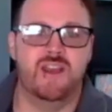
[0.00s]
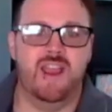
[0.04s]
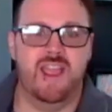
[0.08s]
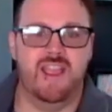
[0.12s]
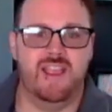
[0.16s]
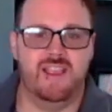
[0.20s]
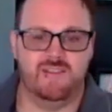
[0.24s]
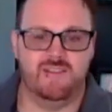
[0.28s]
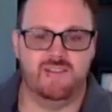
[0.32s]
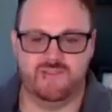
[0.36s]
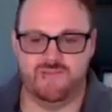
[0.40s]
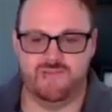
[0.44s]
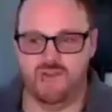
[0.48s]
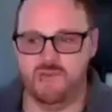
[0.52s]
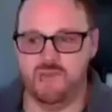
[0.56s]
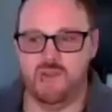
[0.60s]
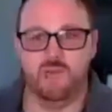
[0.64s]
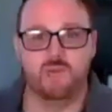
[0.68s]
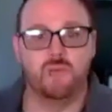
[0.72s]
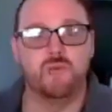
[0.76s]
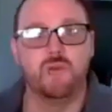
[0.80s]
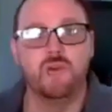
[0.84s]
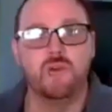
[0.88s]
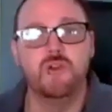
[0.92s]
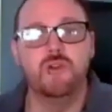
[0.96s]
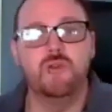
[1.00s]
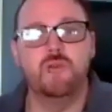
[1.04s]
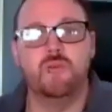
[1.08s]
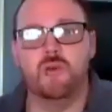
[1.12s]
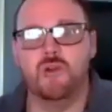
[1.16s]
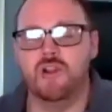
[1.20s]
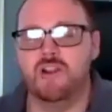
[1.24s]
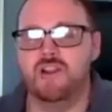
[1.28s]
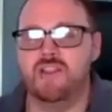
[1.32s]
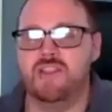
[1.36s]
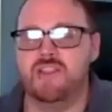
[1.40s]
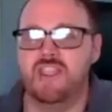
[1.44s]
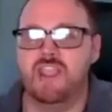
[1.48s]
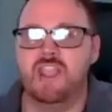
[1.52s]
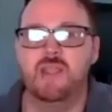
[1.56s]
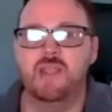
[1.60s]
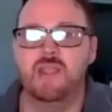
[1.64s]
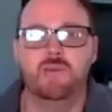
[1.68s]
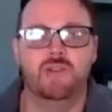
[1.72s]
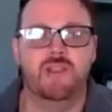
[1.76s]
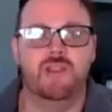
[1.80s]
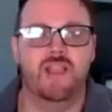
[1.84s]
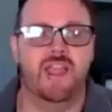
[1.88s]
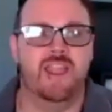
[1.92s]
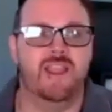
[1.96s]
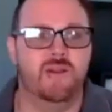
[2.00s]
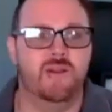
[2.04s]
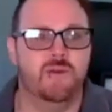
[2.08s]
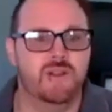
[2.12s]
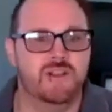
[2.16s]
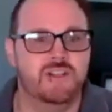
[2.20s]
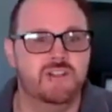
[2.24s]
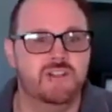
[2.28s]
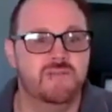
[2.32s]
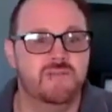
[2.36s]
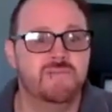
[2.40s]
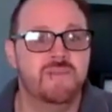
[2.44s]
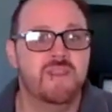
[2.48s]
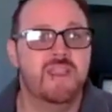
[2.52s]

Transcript: It's from the root word in the Hebrew language,